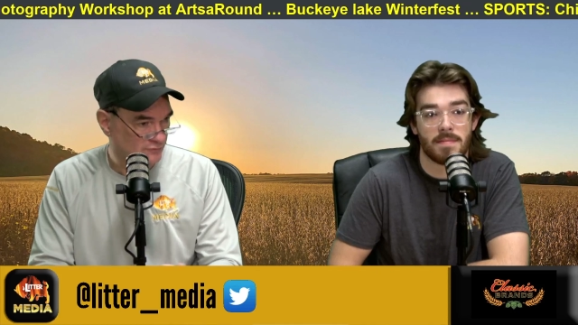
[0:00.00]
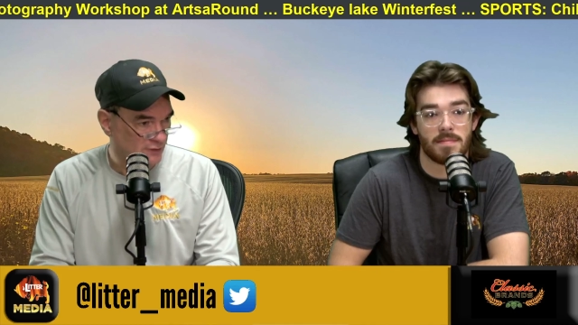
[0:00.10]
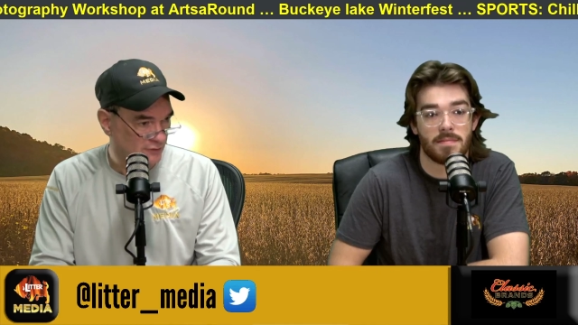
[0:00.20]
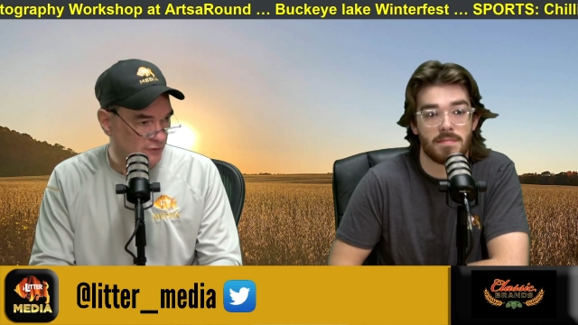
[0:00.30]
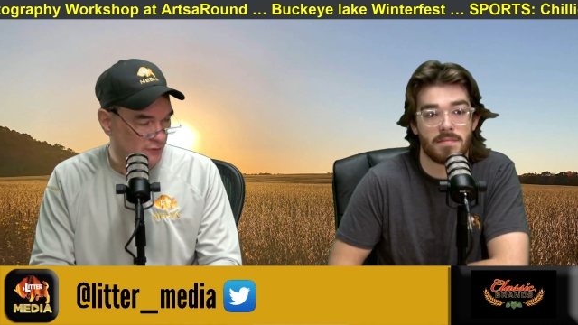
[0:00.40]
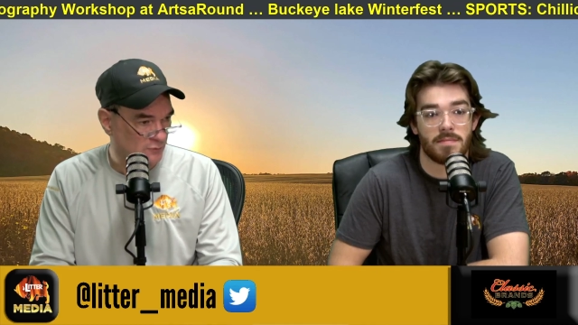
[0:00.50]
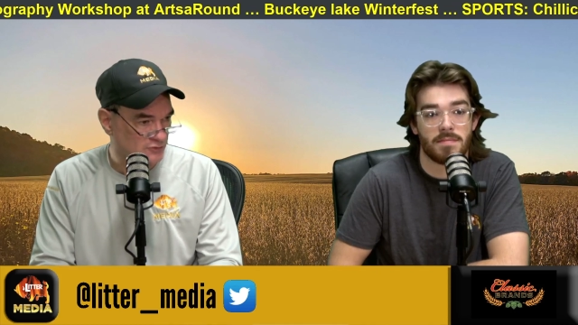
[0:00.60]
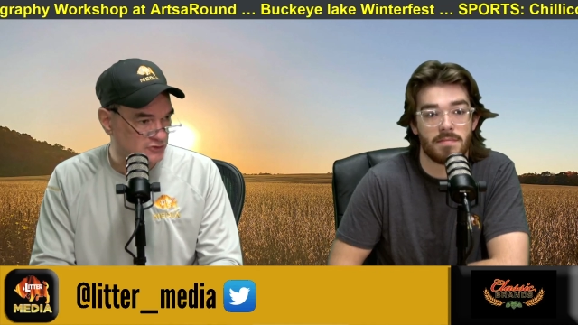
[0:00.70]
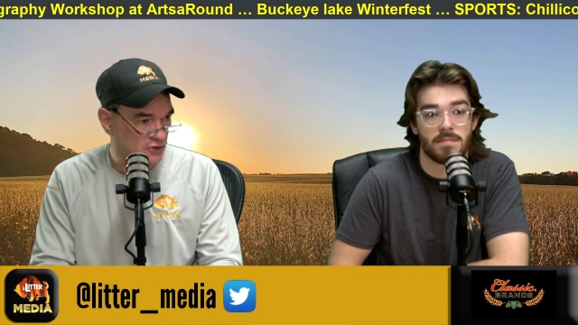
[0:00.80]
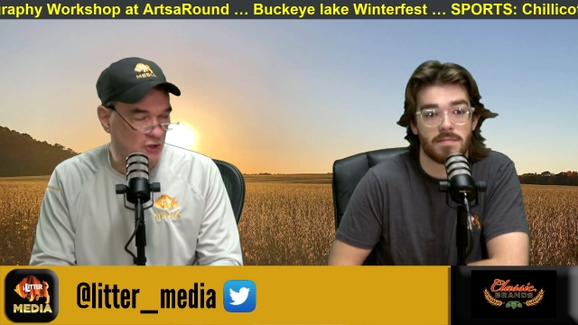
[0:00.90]
Speaker 1: then, you know, there
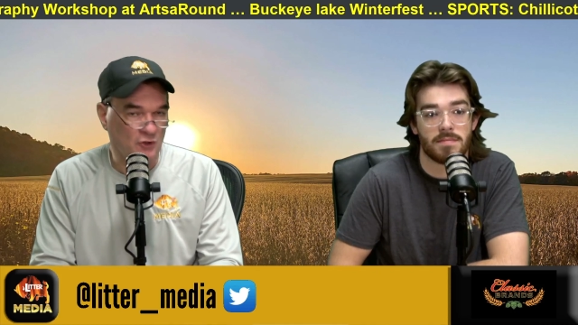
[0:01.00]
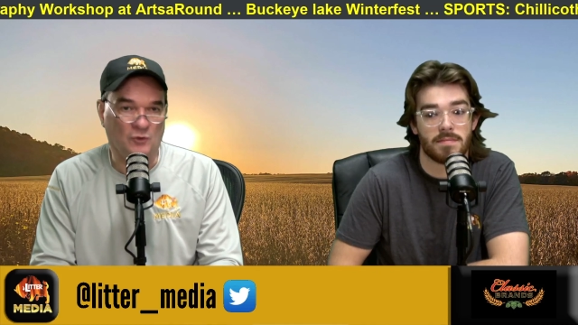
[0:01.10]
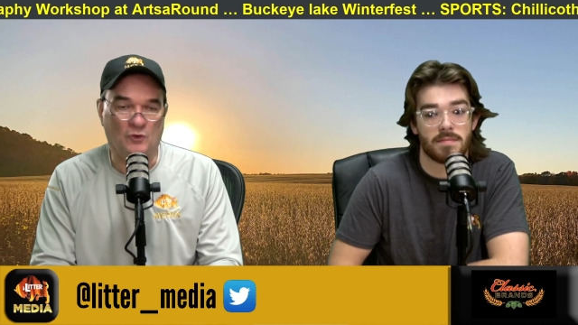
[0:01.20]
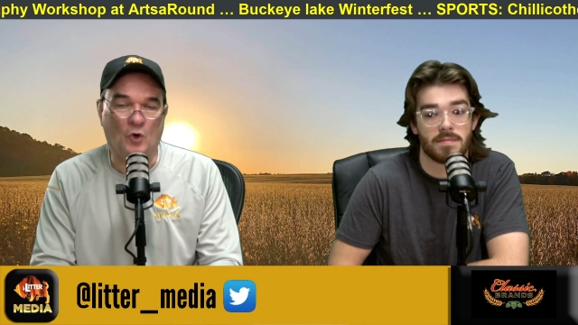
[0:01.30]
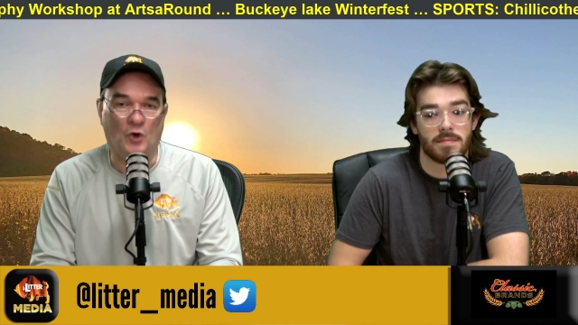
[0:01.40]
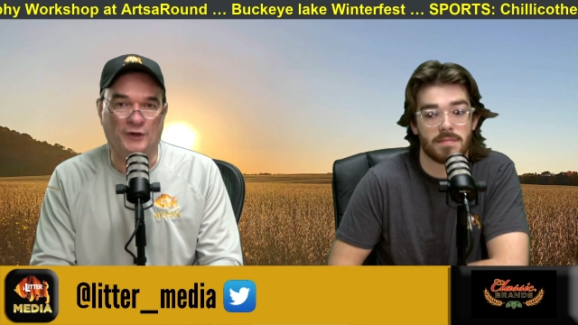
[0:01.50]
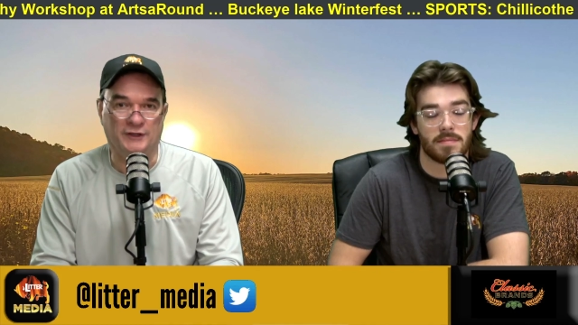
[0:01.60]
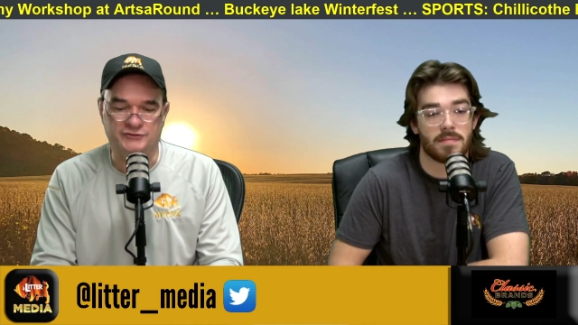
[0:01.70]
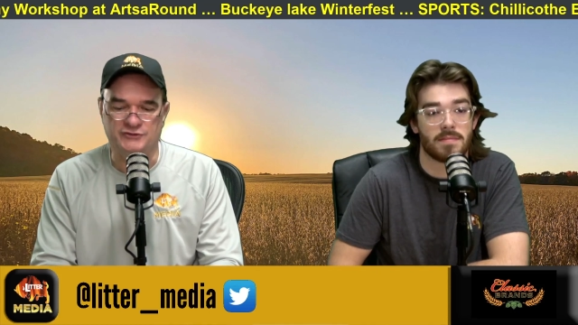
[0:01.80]
was snow on it.